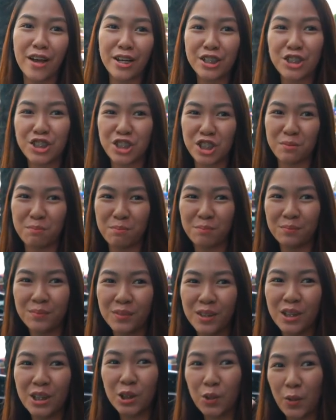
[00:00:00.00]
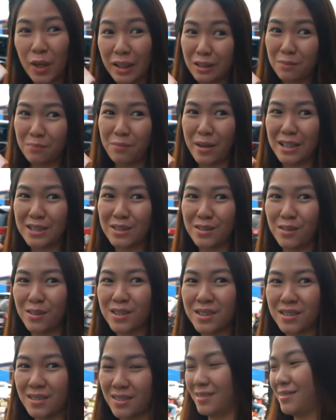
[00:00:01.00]
very cheap. twenty
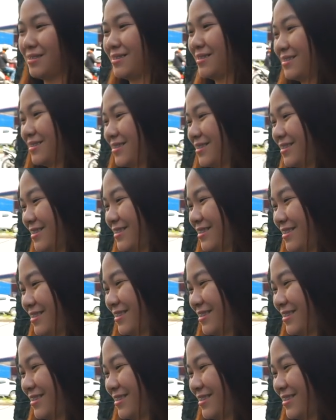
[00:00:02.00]
pesos. Oh, okay.